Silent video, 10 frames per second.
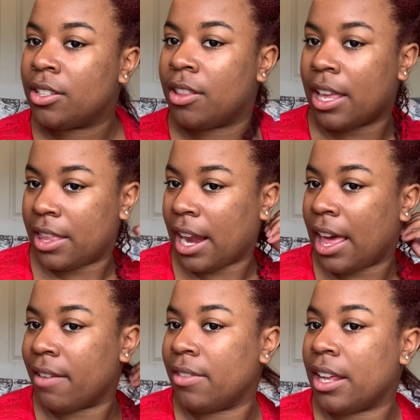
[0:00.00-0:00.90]
So now that I
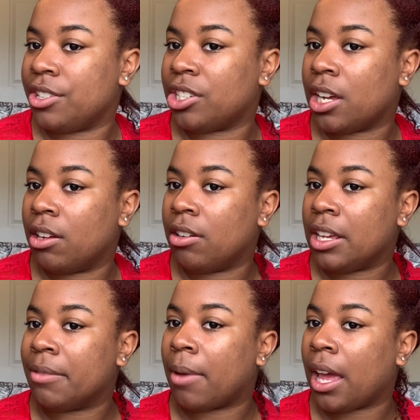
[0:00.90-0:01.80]
have that gel
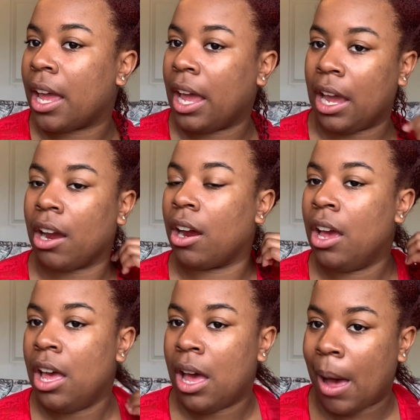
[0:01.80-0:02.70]
in my hair,
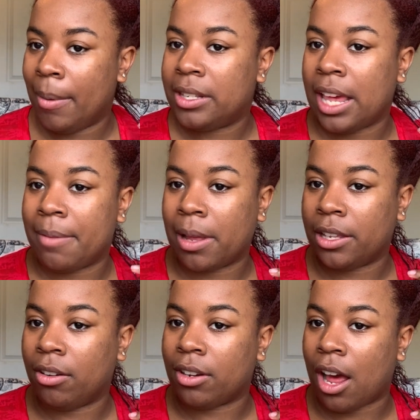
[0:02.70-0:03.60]
I'm gonna take my
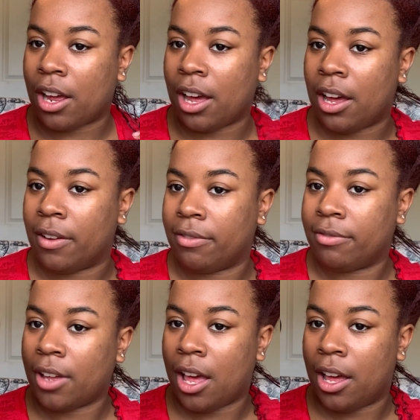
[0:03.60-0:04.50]
little knockoff
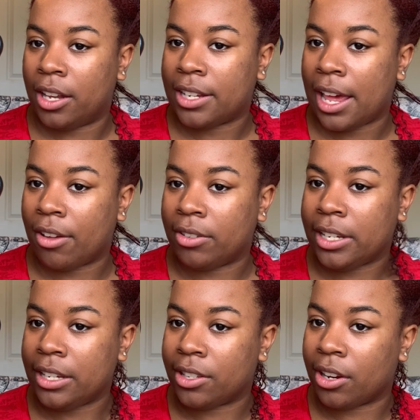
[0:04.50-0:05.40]
Tangle
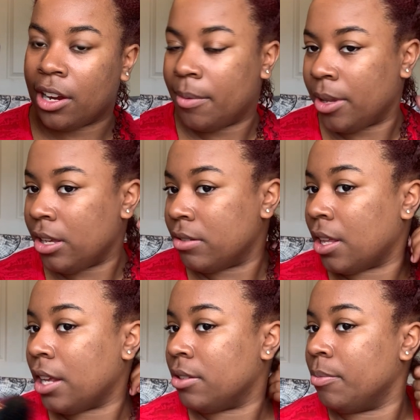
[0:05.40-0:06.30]
Teaser. I'm gonna use
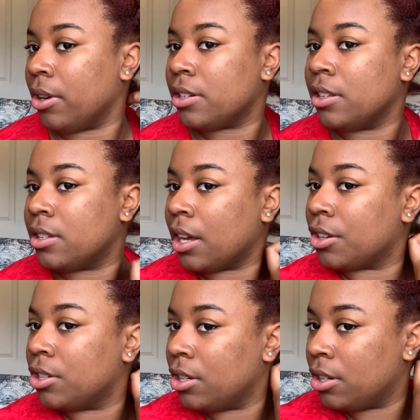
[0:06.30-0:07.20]
that to brush this
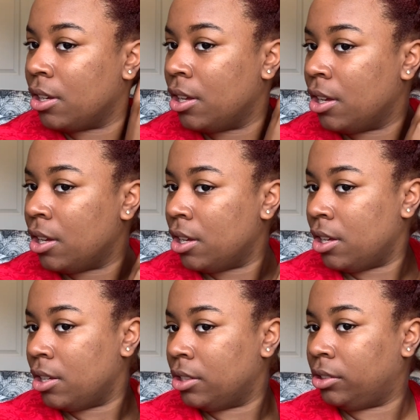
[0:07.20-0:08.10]
section,
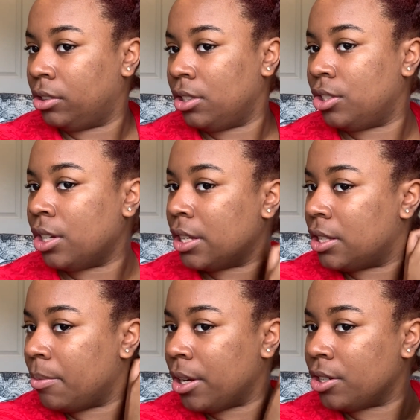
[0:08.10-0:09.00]
just
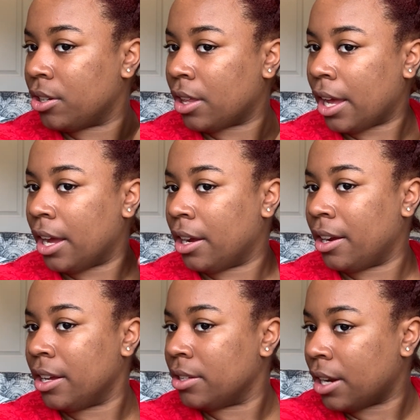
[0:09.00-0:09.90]
to make sure the hair
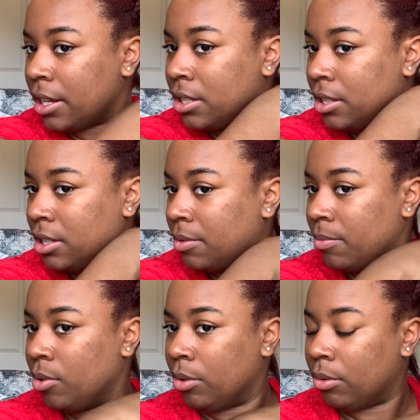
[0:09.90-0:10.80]
is nice and
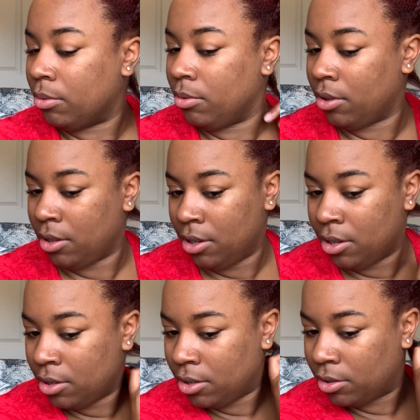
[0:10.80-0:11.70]
smooth.
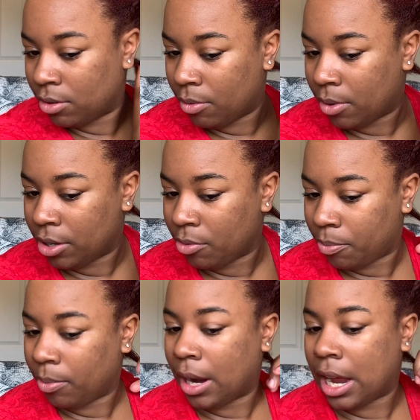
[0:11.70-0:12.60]
Don't want no
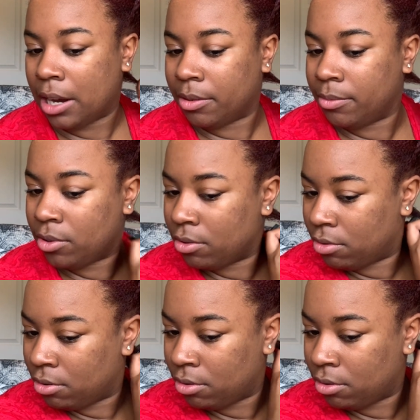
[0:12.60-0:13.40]
problems.